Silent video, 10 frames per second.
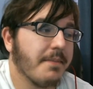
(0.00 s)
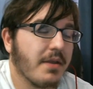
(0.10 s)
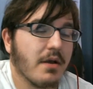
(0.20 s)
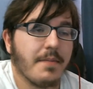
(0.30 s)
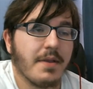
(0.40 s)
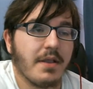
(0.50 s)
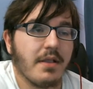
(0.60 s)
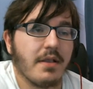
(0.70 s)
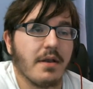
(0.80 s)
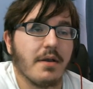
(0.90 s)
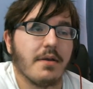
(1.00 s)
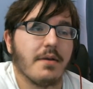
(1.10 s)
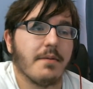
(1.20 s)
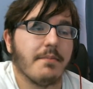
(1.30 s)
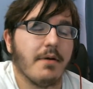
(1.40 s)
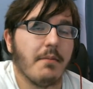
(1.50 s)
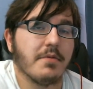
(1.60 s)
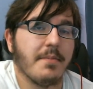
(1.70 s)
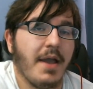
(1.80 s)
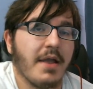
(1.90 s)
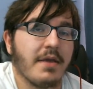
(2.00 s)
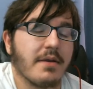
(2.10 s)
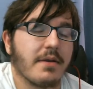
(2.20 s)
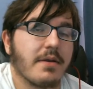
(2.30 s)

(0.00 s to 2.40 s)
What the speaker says: becoming problematic.